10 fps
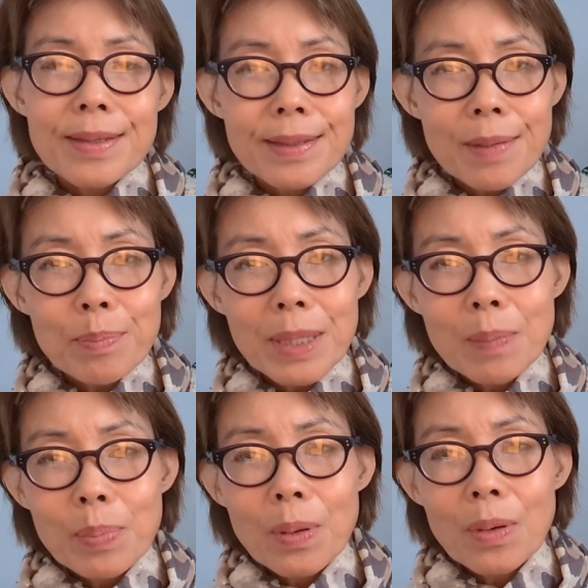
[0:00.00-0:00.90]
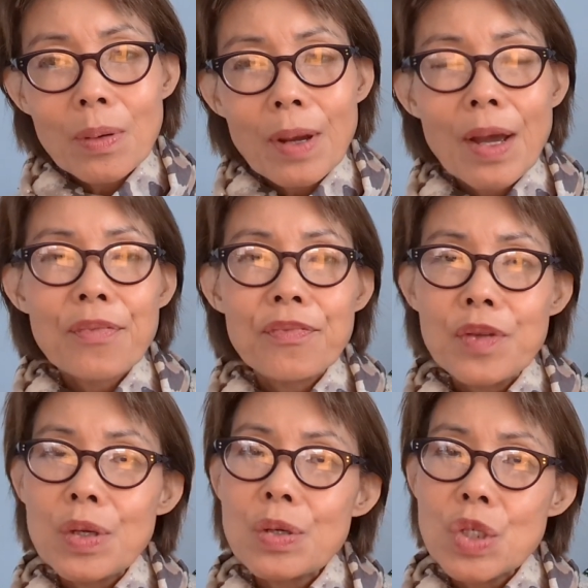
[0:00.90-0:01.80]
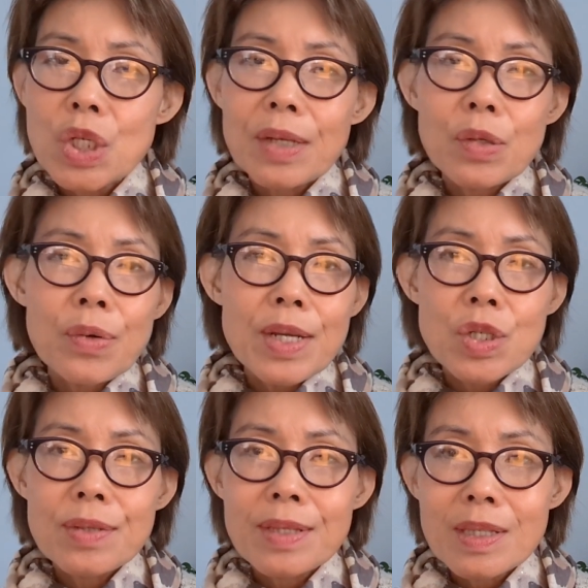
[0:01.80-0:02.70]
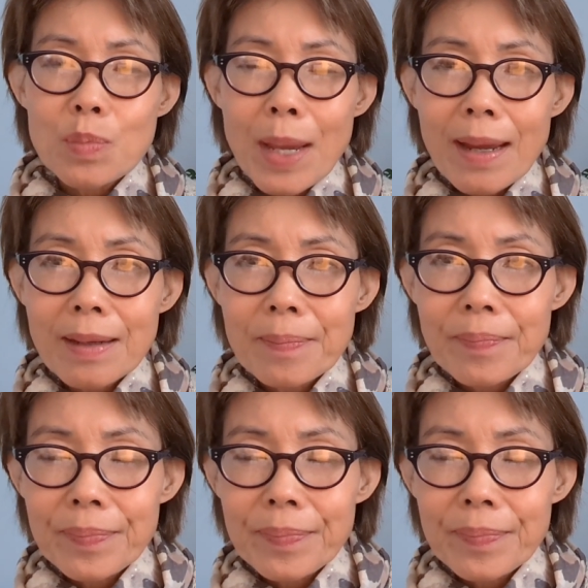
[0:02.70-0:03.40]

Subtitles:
some people a few generations back.